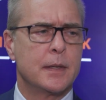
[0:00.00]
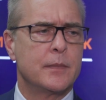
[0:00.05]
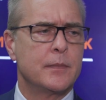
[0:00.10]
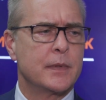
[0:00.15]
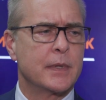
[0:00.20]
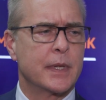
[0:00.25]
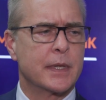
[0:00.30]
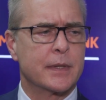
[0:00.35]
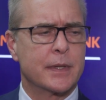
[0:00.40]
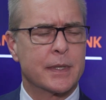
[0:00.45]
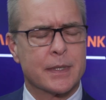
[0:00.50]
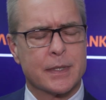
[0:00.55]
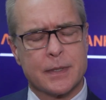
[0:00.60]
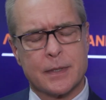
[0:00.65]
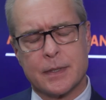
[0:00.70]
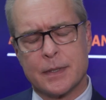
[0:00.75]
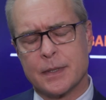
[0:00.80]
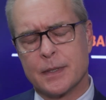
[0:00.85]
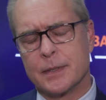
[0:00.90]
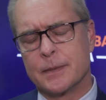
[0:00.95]
it's like the,
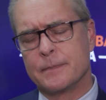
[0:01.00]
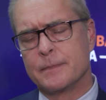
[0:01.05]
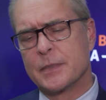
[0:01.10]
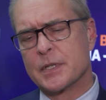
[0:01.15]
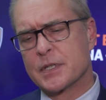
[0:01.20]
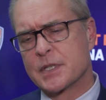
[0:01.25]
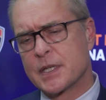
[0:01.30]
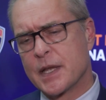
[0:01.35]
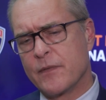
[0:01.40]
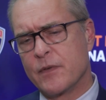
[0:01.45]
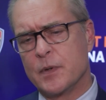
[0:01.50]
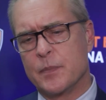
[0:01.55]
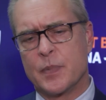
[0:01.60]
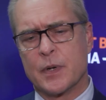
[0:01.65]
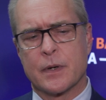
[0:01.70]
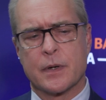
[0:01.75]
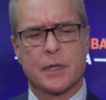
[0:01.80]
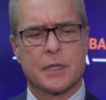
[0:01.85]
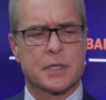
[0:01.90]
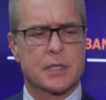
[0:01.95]
the, the seven
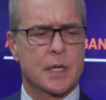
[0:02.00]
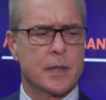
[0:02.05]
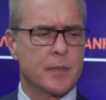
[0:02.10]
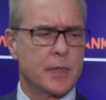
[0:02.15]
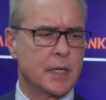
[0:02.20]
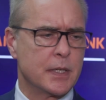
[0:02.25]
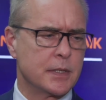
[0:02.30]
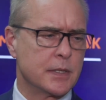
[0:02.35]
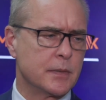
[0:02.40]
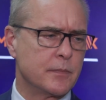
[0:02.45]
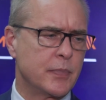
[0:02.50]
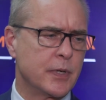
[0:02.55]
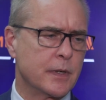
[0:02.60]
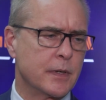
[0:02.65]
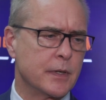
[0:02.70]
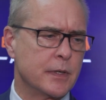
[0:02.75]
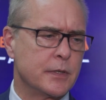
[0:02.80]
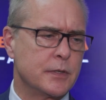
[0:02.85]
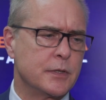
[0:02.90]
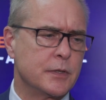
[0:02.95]
periods coming into
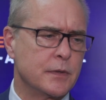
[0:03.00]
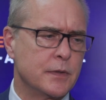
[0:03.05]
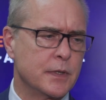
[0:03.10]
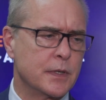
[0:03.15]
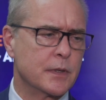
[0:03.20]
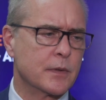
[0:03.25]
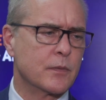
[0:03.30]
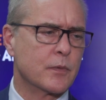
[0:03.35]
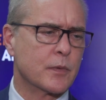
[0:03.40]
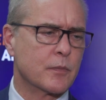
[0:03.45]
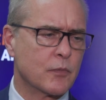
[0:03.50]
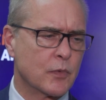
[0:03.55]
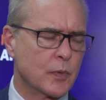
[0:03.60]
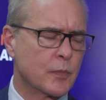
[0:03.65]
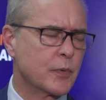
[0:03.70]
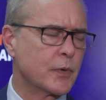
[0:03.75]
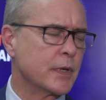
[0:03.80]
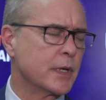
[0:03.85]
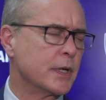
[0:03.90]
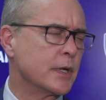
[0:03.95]
period two here were, were
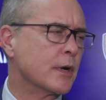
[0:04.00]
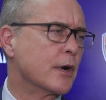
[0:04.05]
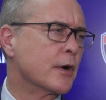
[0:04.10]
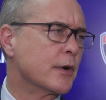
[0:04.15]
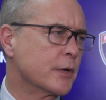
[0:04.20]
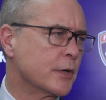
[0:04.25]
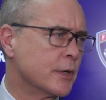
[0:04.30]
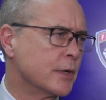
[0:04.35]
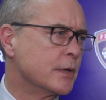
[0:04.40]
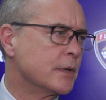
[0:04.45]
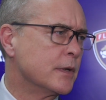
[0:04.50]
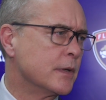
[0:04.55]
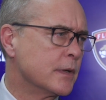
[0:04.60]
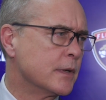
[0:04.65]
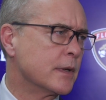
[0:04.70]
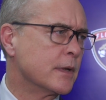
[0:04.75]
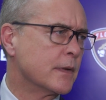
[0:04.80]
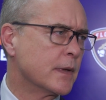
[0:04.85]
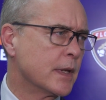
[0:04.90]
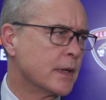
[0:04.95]
pretty darn good,
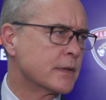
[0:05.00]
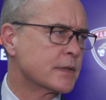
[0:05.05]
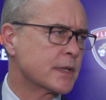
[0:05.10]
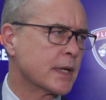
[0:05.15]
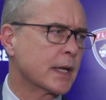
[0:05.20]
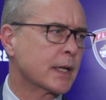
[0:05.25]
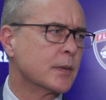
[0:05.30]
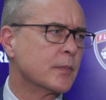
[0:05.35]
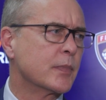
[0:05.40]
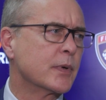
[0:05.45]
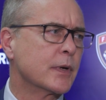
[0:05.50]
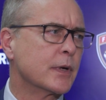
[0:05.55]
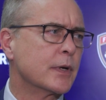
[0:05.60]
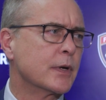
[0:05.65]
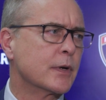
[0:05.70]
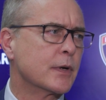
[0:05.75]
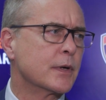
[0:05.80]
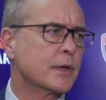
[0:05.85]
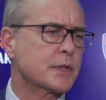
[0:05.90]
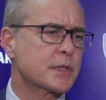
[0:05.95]
and the second
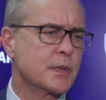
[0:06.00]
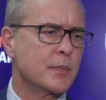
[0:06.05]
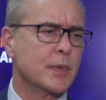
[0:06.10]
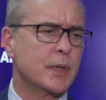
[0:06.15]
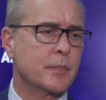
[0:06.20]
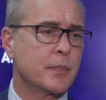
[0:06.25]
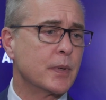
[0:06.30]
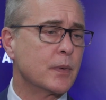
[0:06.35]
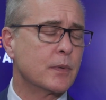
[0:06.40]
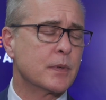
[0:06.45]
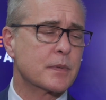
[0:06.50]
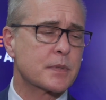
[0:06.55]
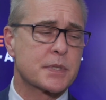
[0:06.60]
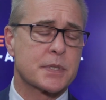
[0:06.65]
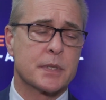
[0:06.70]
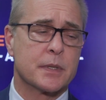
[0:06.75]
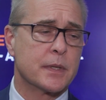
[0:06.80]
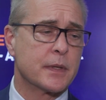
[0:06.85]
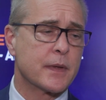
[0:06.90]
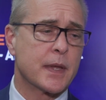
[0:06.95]
period hurt us a bit, but we were
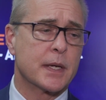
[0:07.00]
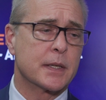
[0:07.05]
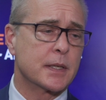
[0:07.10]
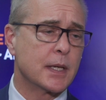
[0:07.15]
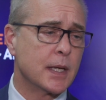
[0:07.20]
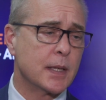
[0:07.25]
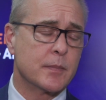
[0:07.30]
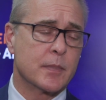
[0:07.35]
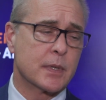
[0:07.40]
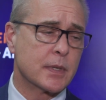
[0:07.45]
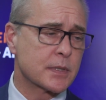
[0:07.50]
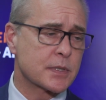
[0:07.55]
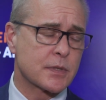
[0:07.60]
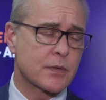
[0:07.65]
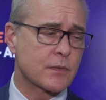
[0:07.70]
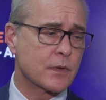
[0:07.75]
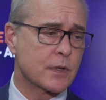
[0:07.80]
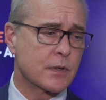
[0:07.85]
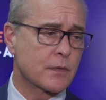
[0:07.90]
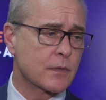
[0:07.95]
still in that game, and it's
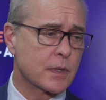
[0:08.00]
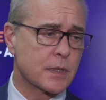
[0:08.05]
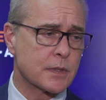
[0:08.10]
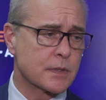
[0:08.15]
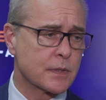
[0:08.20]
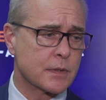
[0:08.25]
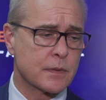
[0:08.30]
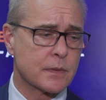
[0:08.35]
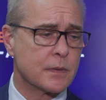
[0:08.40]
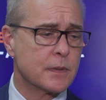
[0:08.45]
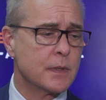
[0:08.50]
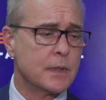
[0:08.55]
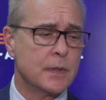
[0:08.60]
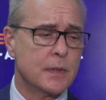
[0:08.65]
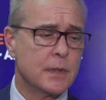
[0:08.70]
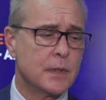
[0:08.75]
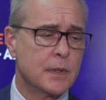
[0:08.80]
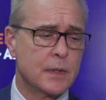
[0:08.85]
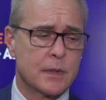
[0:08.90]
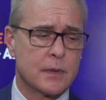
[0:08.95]
three three. So
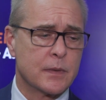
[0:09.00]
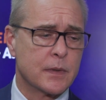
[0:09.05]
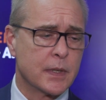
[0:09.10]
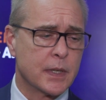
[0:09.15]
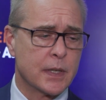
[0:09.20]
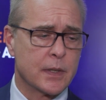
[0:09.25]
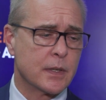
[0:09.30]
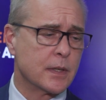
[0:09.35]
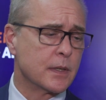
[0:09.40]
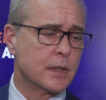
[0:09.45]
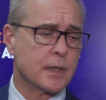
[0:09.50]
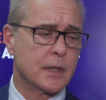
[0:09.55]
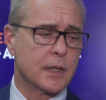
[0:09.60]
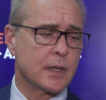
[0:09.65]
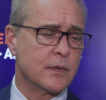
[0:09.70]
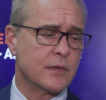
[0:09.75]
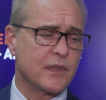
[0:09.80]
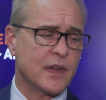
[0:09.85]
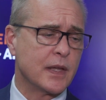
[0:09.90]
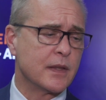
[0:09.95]
we had a, an
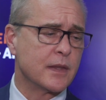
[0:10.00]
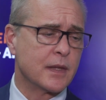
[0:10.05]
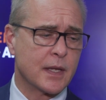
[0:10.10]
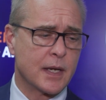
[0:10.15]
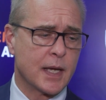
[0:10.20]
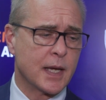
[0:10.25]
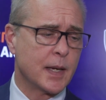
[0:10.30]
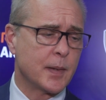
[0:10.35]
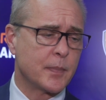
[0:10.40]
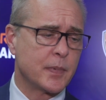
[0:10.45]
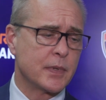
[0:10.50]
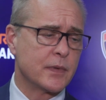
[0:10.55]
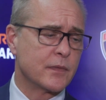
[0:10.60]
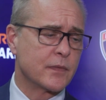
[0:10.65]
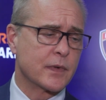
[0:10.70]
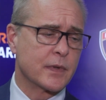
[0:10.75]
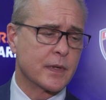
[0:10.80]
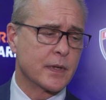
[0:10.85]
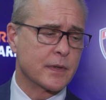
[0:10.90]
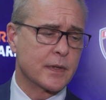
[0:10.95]
event that
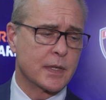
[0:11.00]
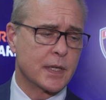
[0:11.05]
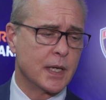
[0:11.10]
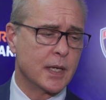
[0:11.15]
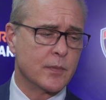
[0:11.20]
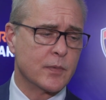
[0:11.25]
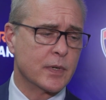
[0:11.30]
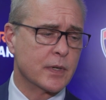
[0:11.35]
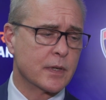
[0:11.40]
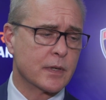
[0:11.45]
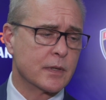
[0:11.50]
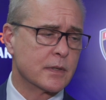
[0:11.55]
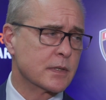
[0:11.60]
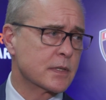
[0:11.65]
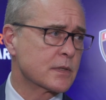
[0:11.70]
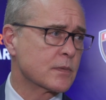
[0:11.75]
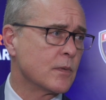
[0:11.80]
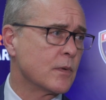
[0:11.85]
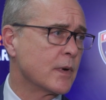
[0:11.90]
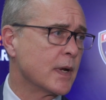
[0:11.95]
happened for the, on the game winner that
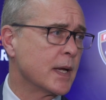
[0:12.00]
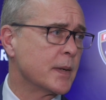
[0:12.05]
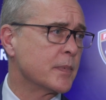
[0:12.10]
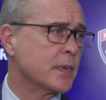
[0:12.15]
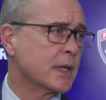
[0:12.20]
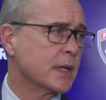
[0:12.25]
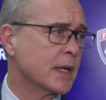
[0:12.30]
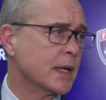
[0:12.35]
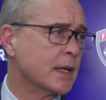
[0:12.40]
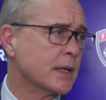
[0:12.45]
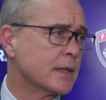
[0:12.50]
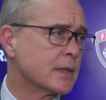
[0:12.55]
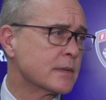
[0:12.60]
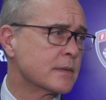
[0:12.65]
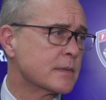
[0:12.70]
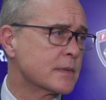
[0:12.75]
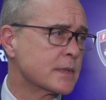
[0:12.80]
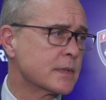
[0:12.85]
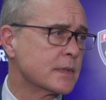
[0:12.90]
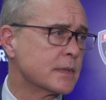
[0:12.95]
just won't happen again, and
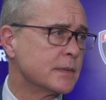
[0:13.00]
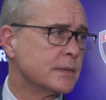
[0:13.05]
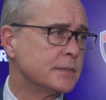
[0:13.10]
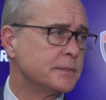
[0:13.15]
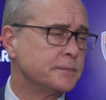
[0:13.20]
it was a